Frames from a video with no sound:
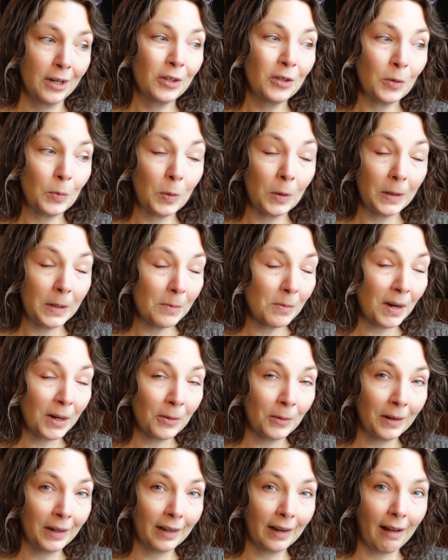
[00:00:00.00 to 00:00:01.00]
to putting my
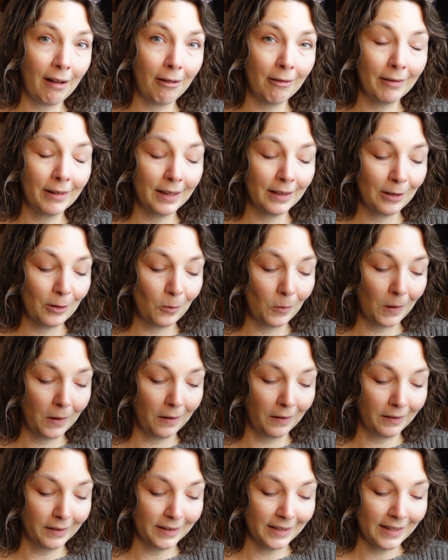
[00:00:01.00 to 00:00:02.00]
work out in the
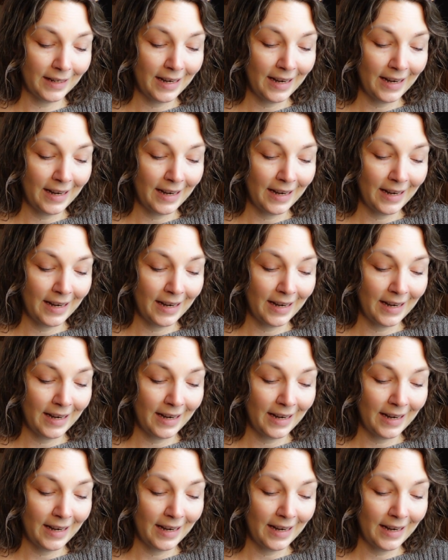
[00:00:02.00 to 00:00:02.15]
world.